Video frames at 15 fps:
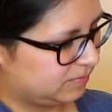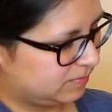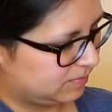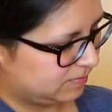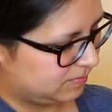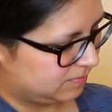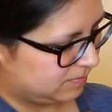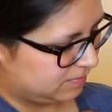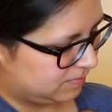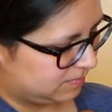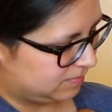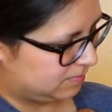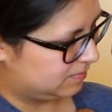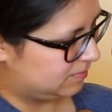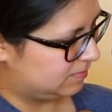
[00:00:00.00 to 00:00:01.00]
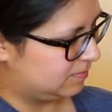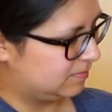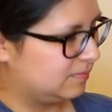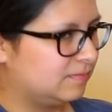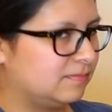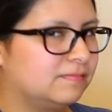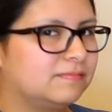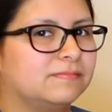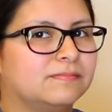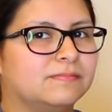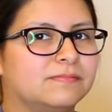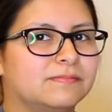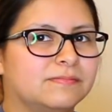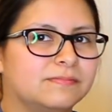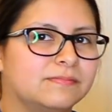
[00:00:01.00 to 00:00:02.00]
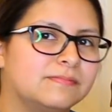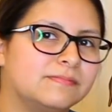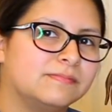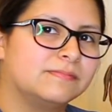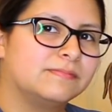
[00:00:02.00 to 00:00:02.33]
No words are spoken by the person on screen.